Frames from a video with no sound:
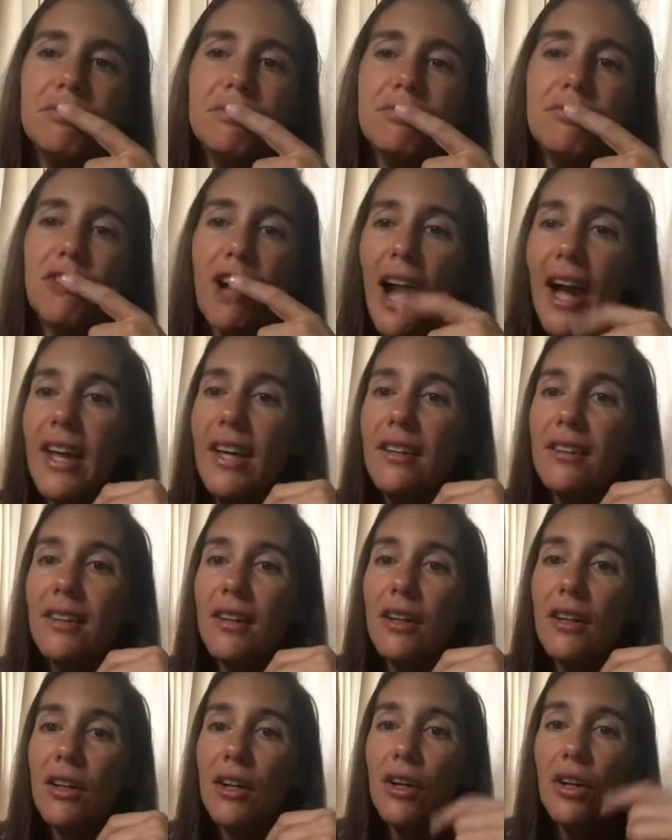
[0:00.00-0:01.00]
Right?
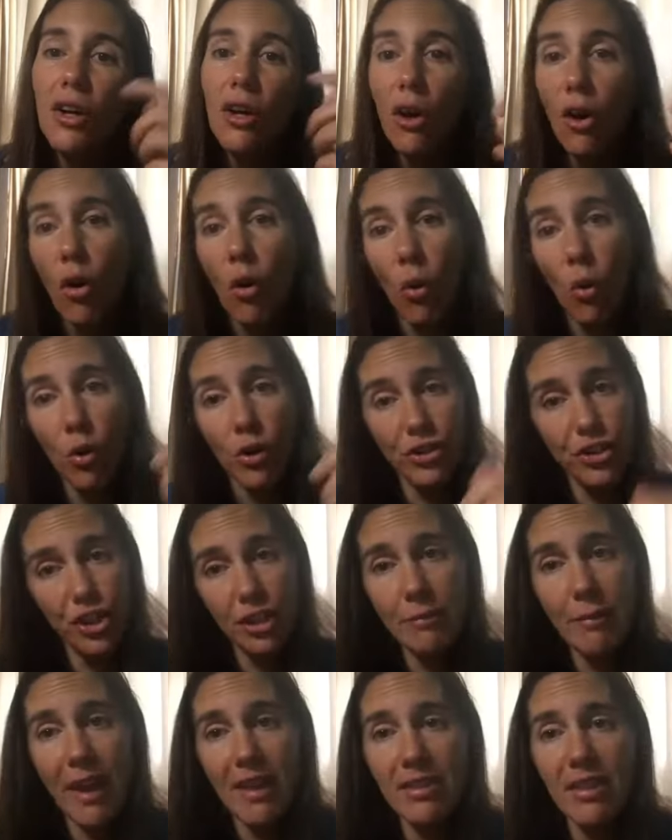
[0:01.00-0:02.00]
Or she
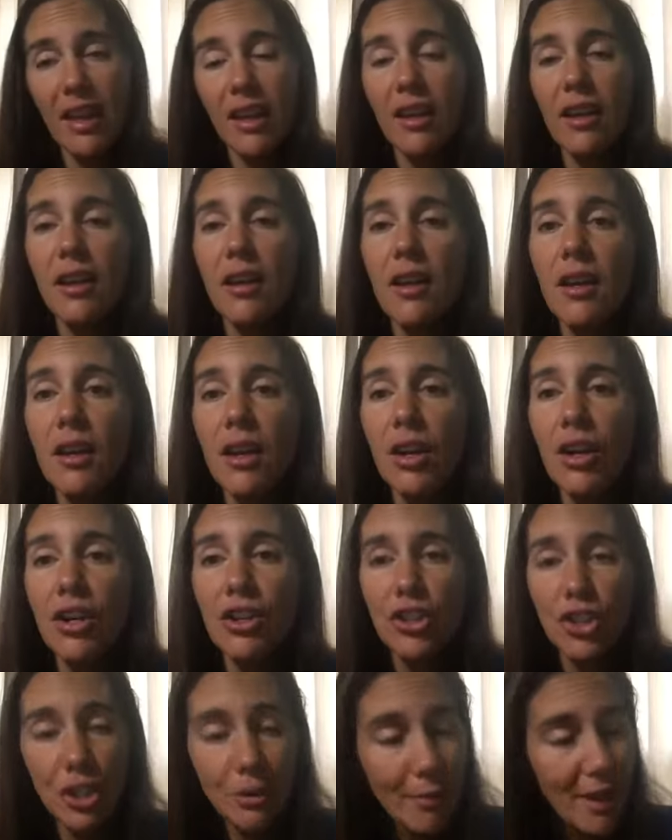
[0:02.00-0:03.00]
may think,
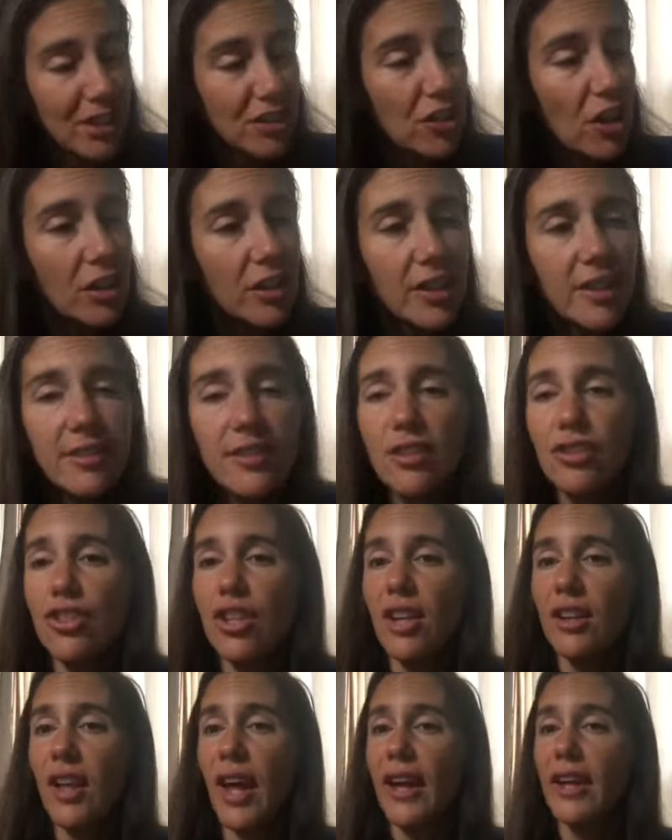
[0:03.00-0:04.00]
she may start listing
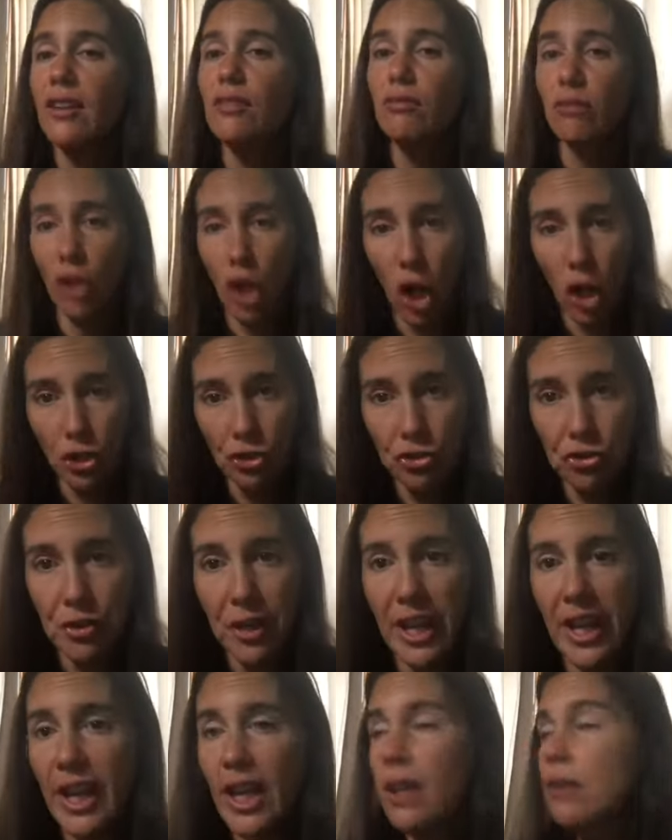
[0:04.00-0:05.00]
shit like
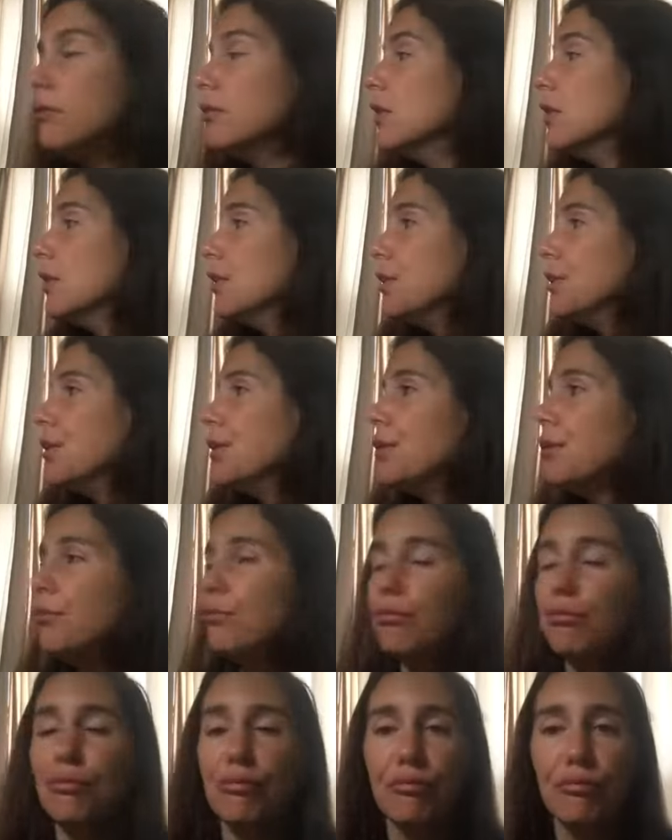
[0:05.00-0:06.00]
laundry,
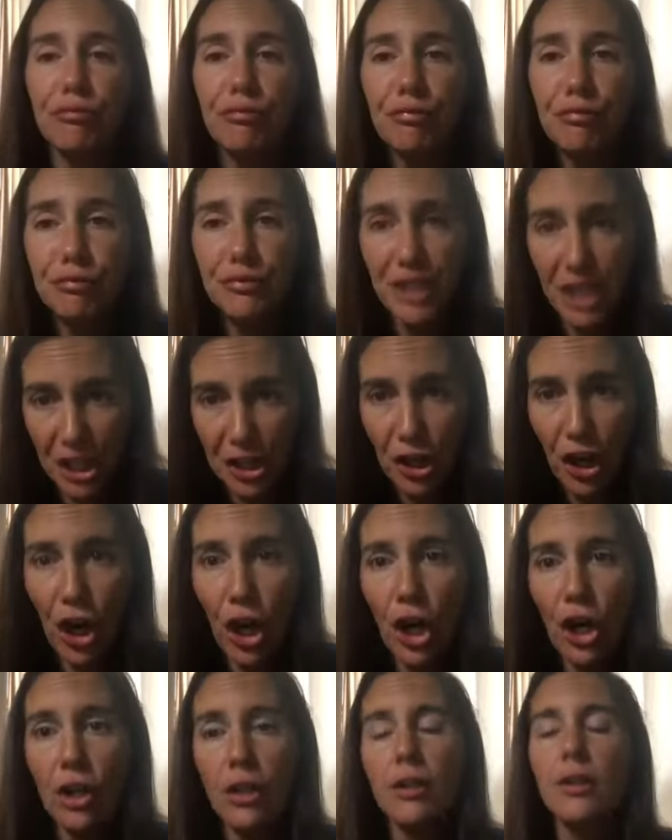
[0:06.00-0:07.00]

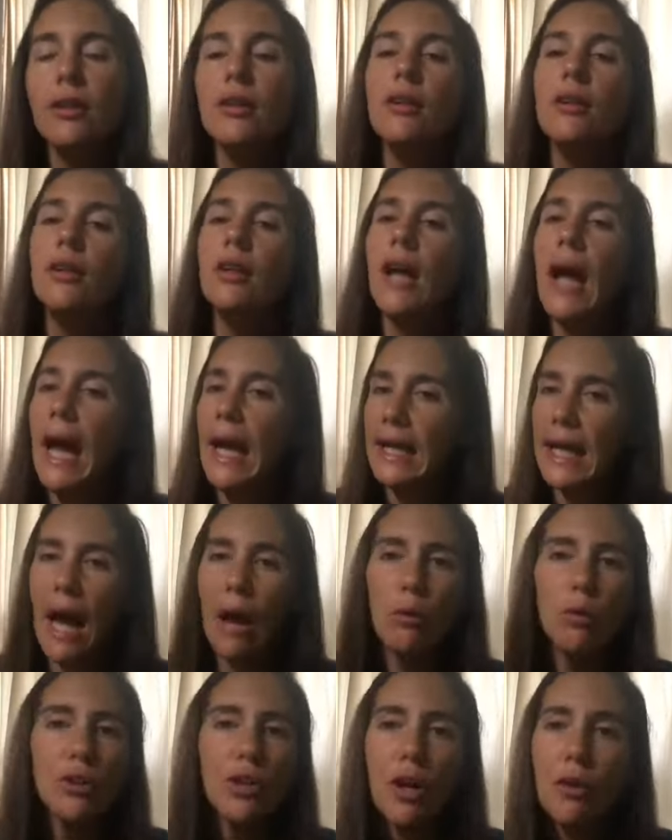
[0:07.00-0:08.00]
dinner, and I
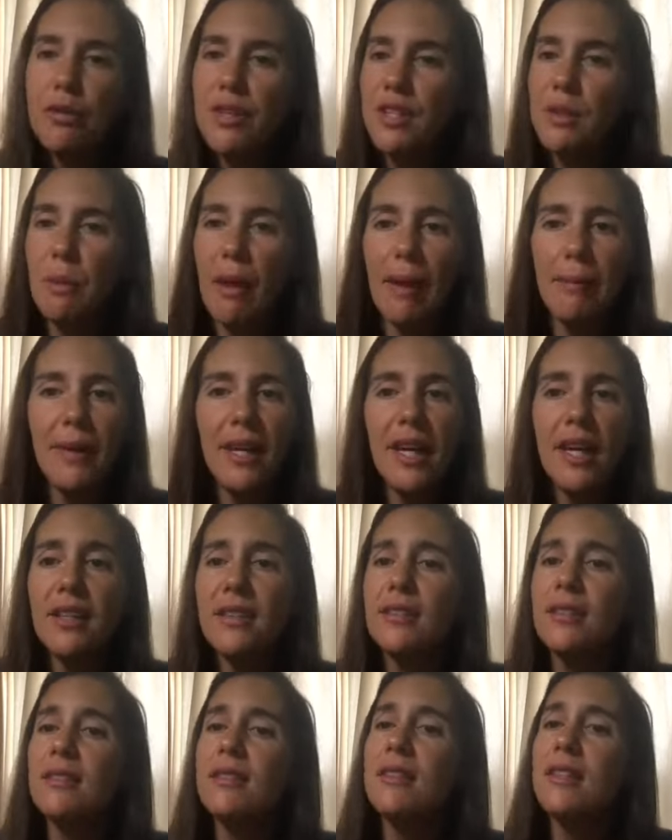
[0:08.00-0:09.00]
will know this baby
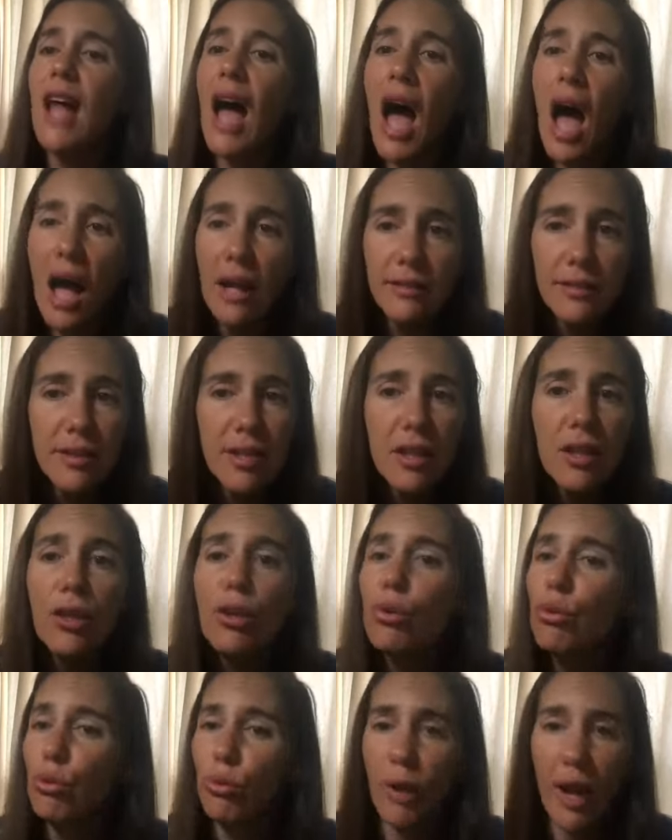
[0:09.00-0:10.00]
is not
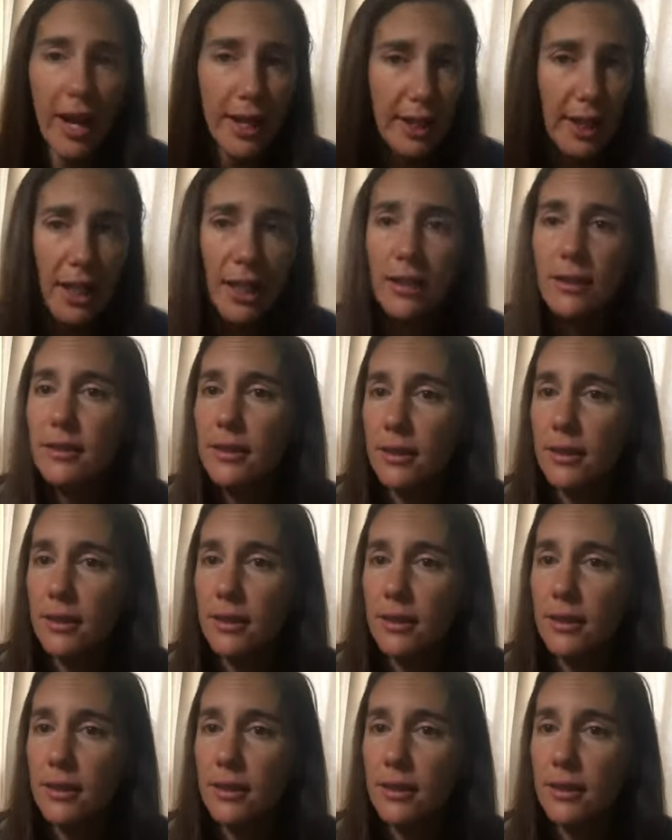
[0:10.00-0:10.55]
ready.